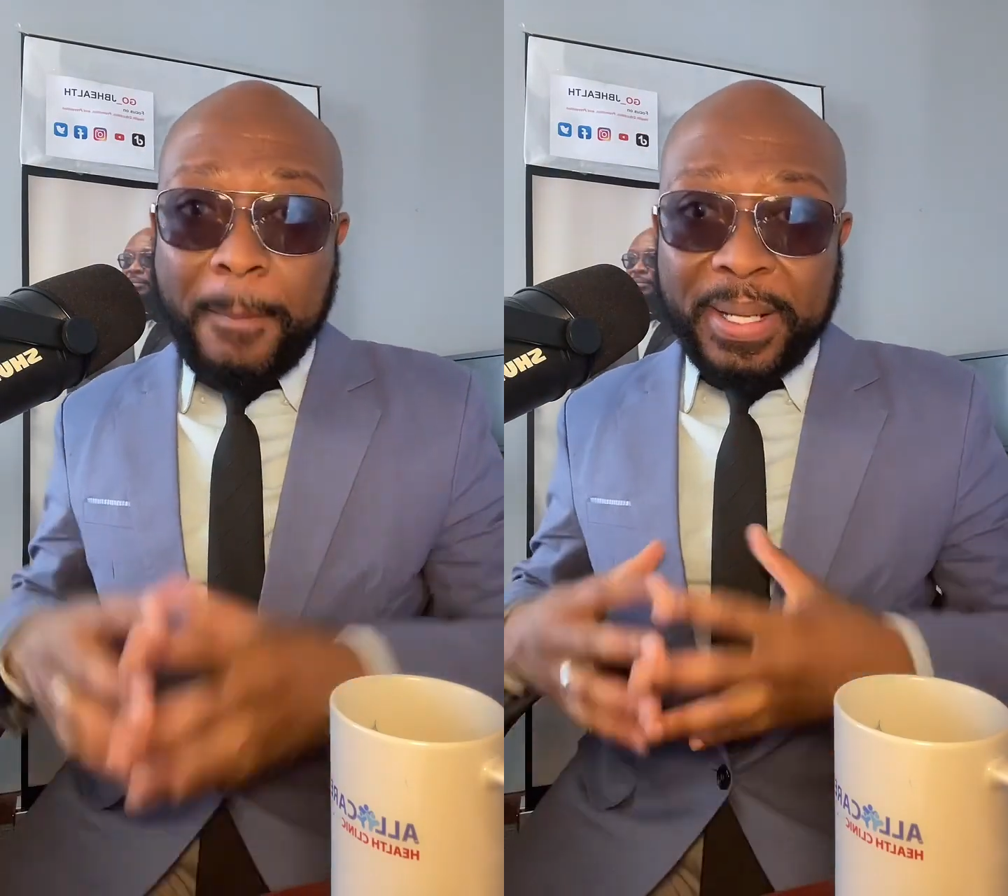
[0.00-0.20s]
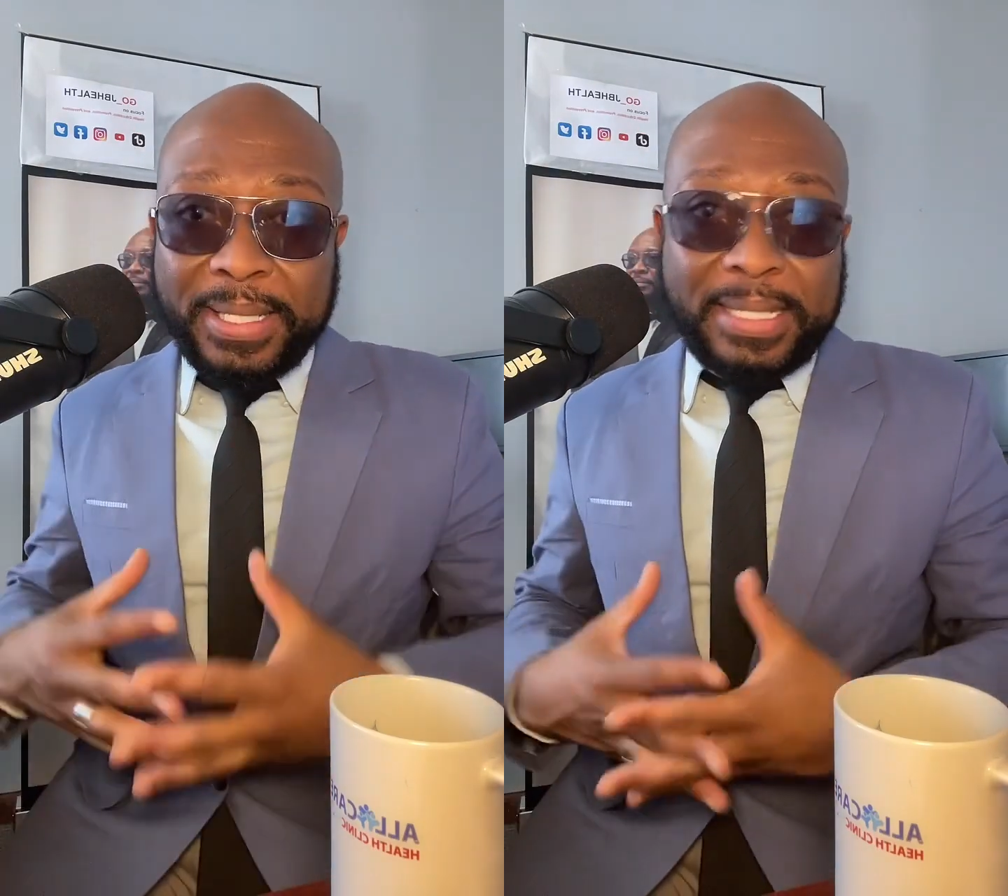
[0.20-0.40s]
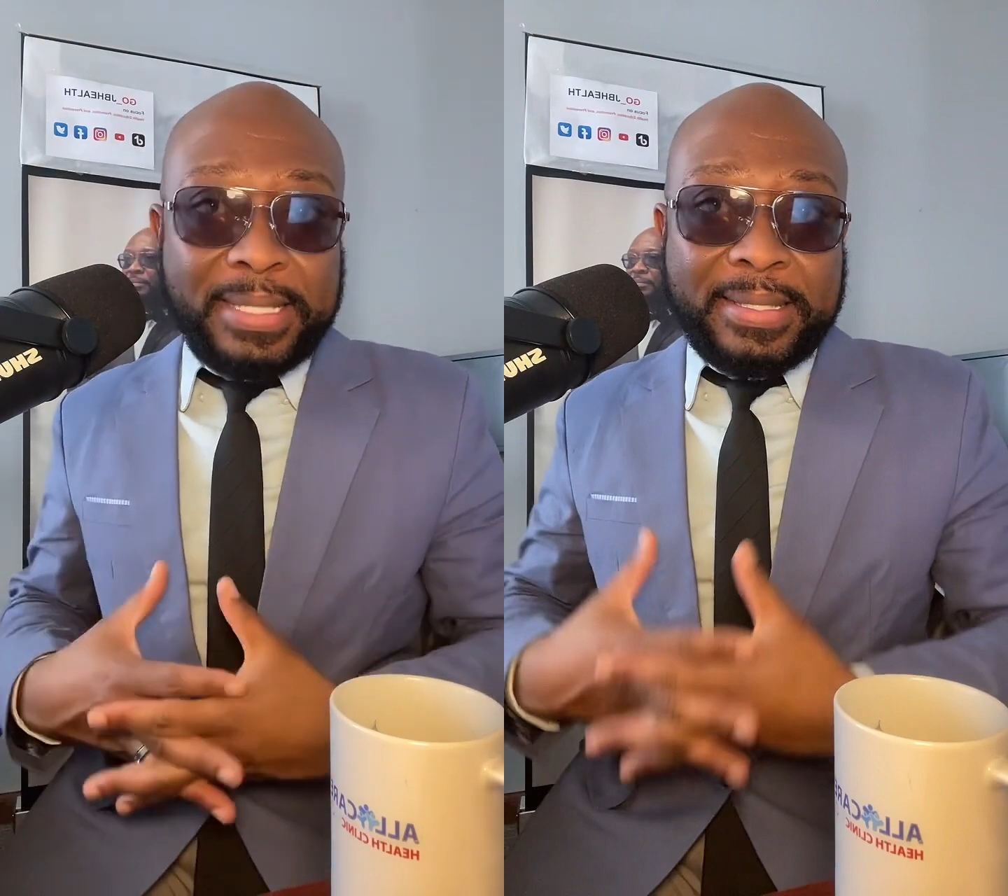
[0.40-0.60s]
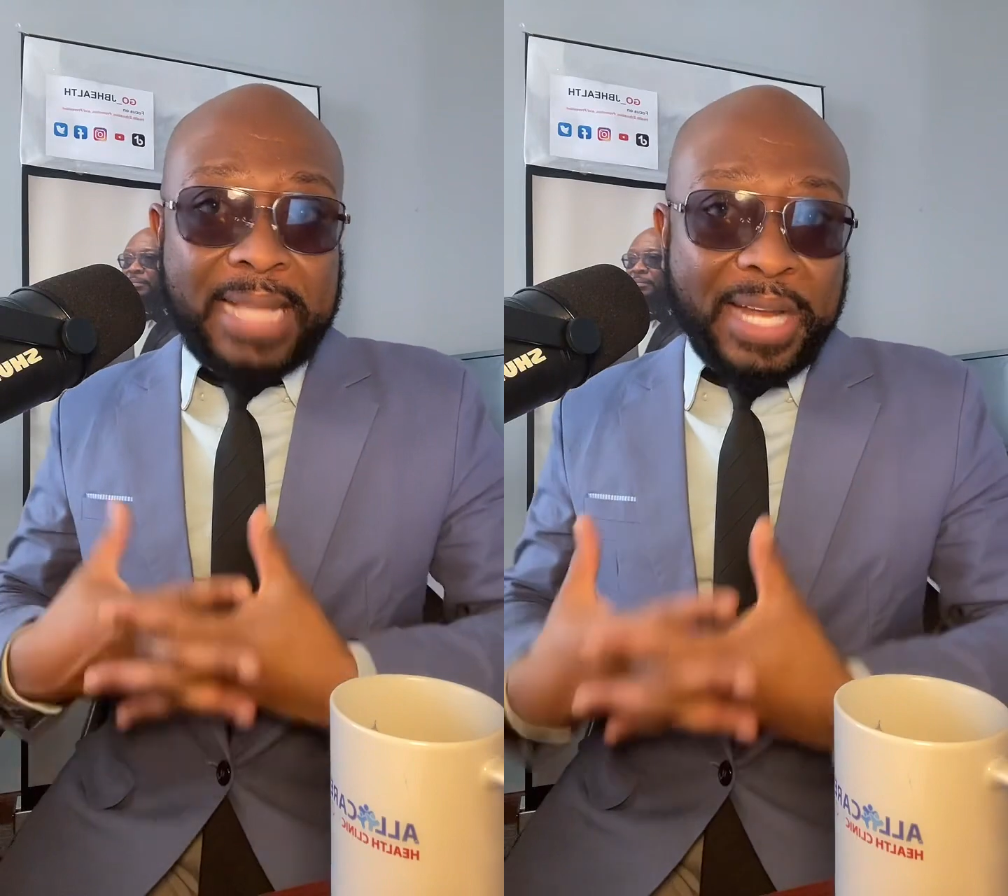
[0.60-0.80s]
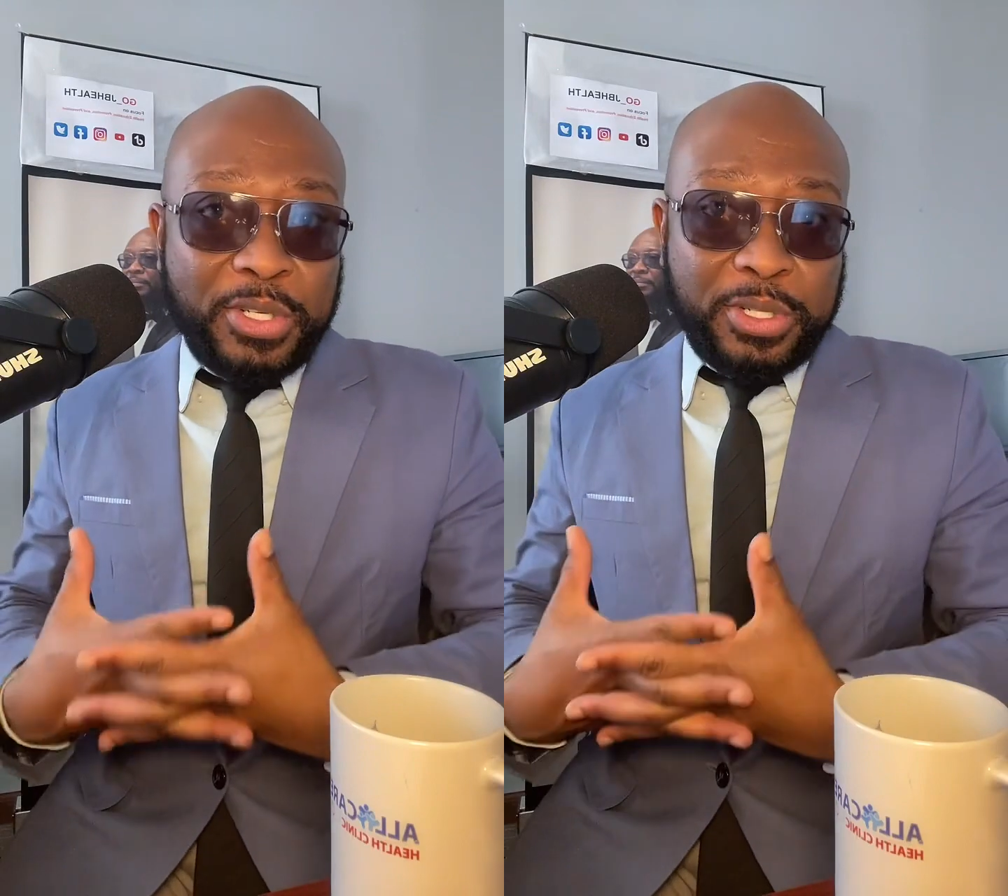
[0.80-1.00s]
But this is
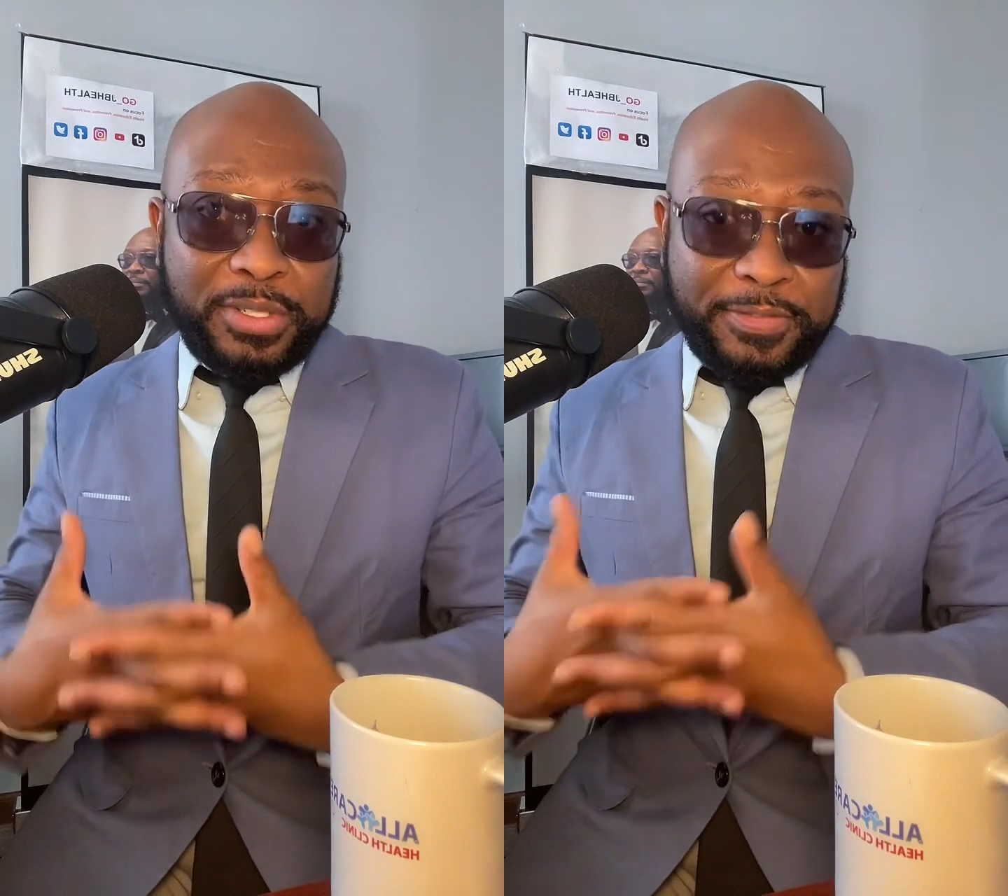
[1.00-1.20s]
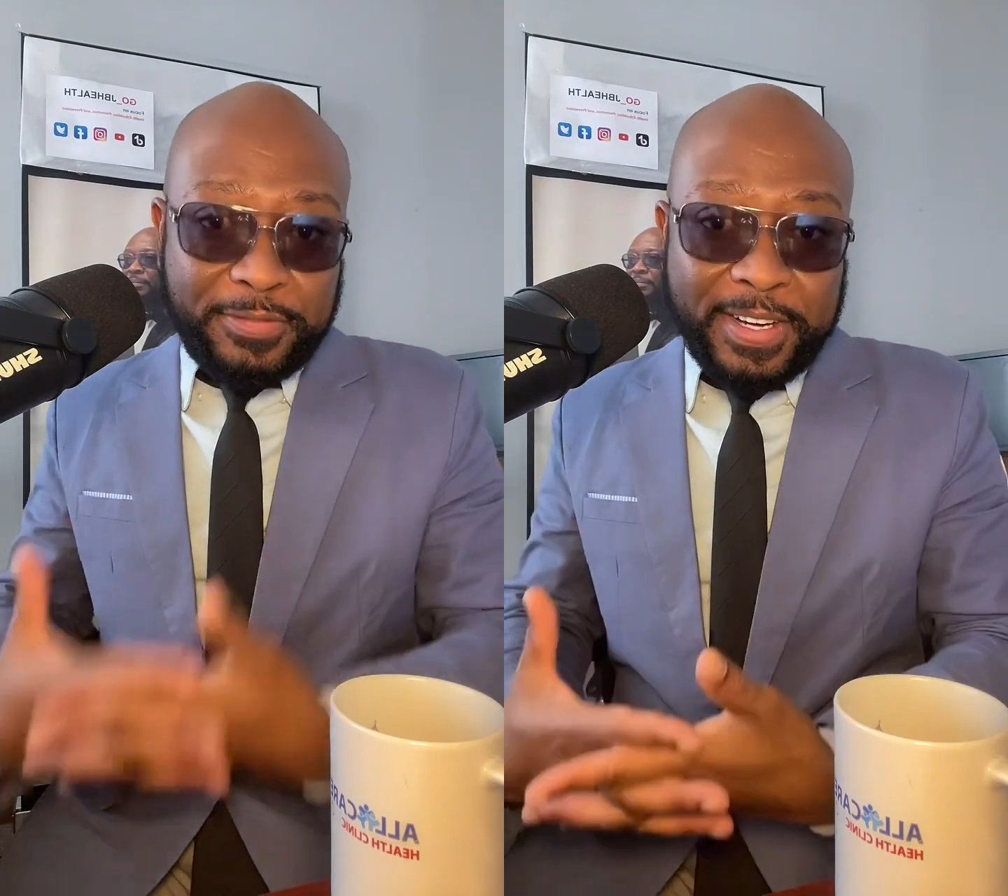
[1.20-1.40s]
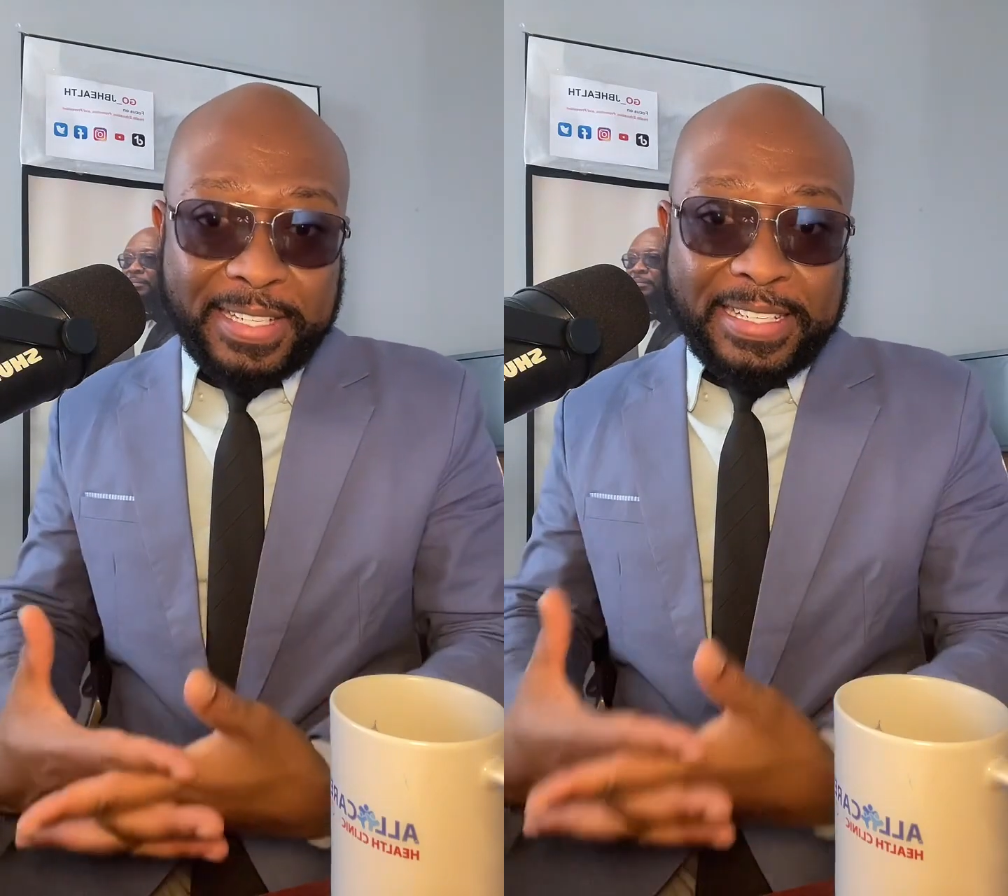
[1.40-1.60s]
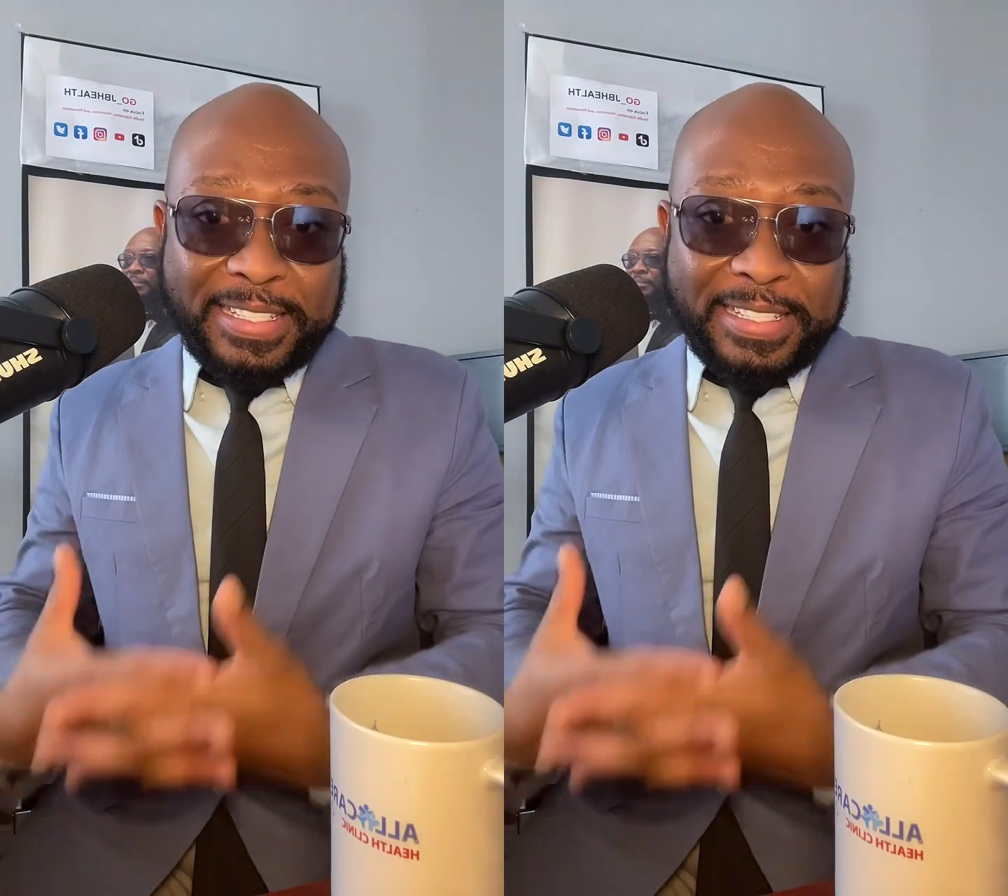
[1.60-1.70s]
not just fun.